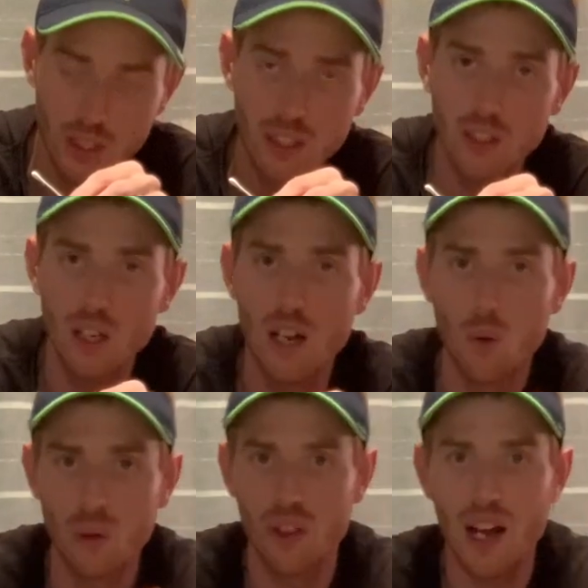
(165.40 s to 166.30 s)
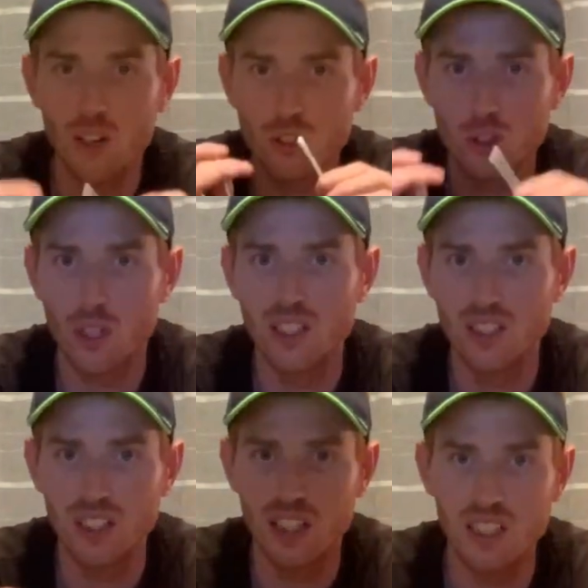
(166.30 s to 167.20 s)
here without
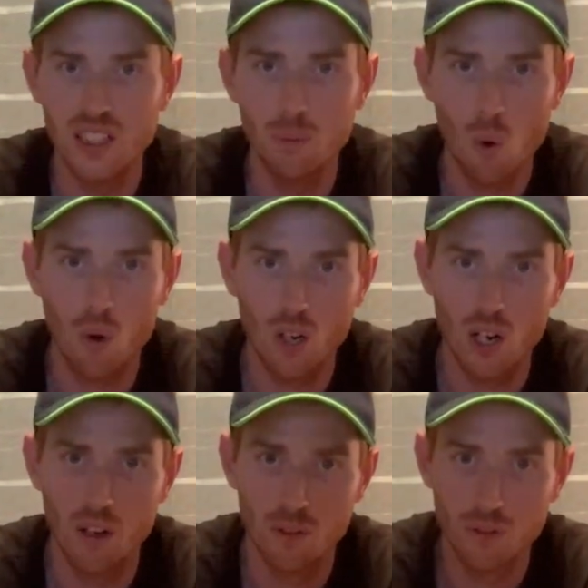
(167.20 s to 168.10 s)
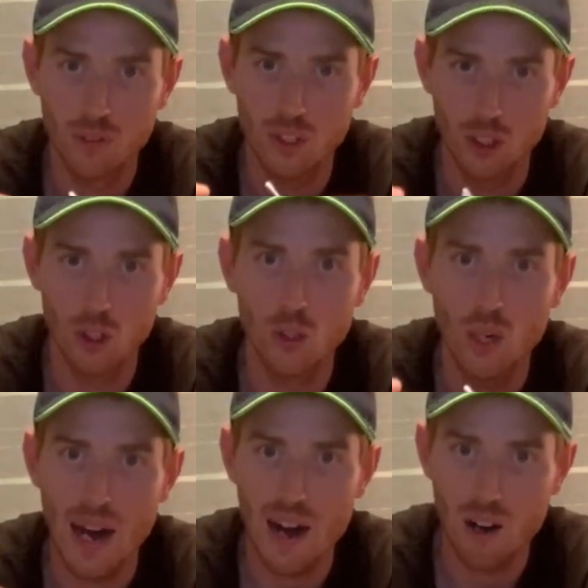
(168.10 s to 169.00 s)
stretching any more of the
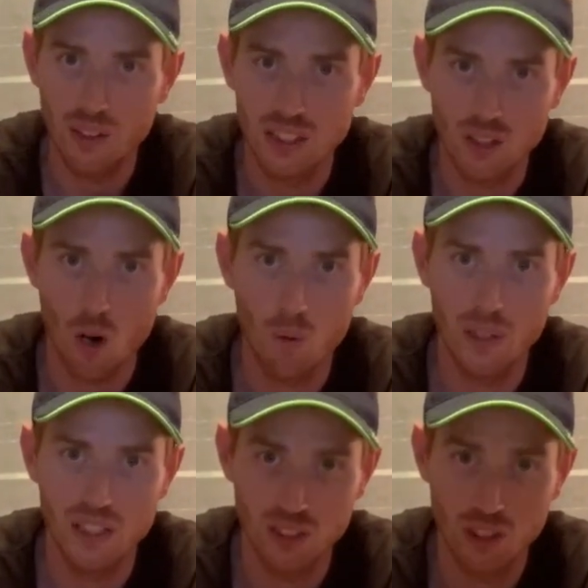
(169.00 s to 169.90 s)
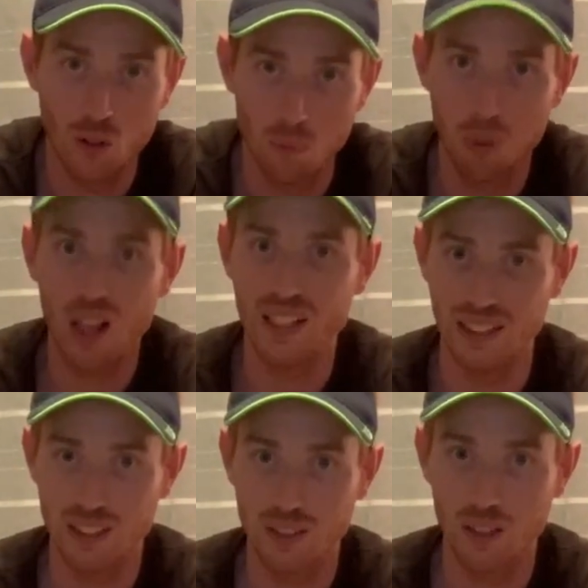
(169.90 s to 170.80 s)
glue out that's already still in
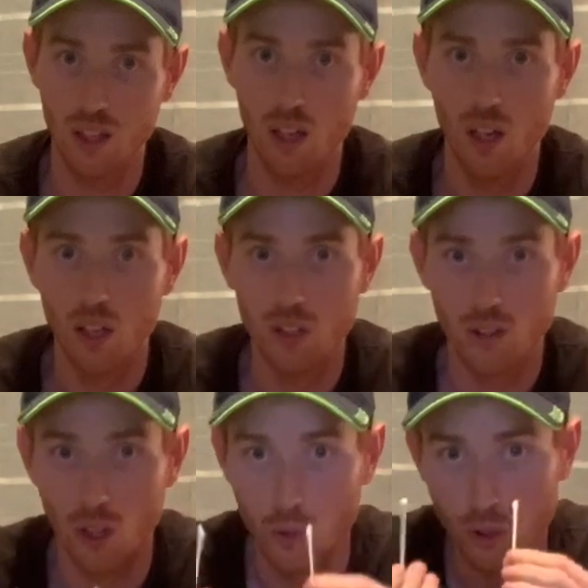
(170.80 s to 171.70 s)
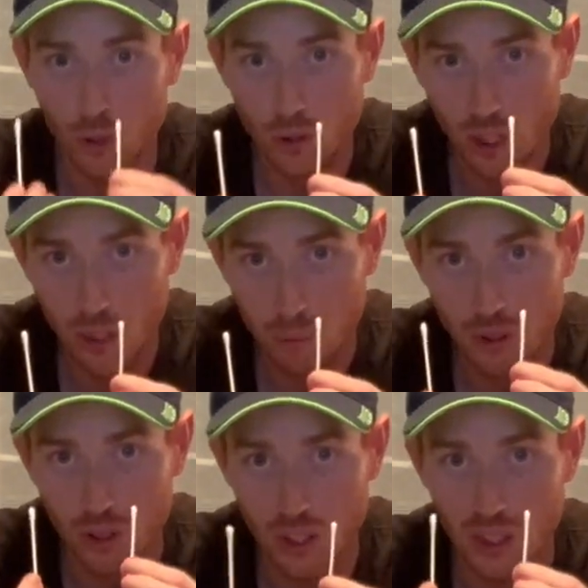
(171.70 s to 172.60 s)
place. So Q-tips,
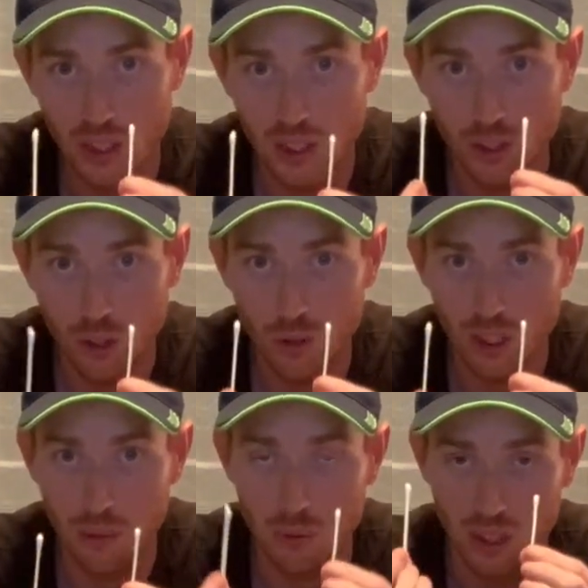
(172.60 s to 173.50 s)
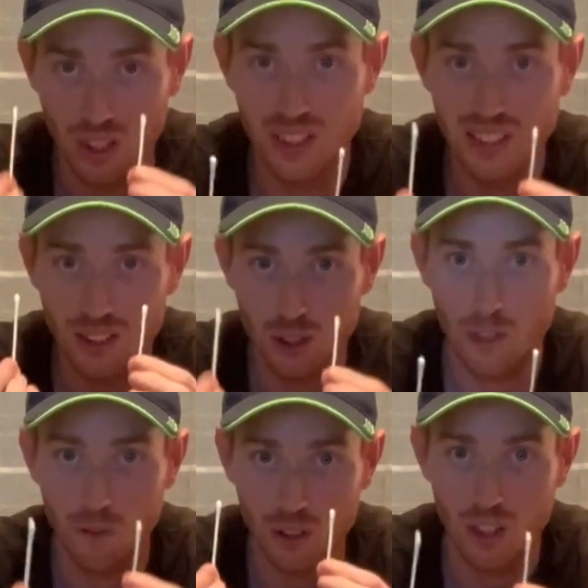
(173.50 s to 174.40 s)
you're going to need Q-tips to clean the
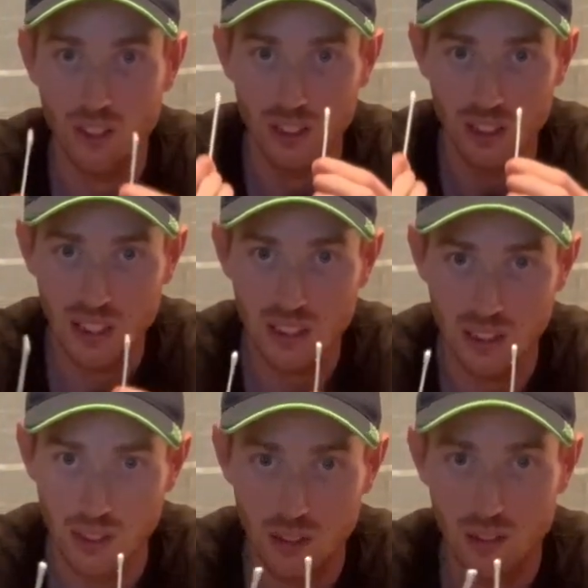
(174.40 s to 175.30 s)
surface underneath it.